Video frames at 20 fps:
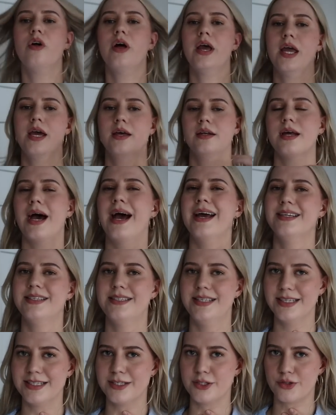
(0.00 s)
And I
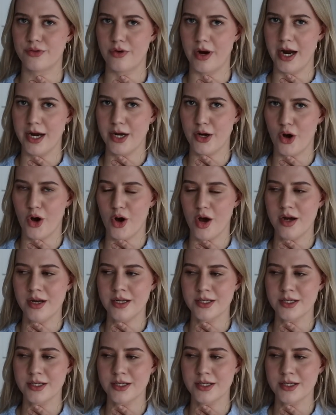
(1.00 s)
did try it on,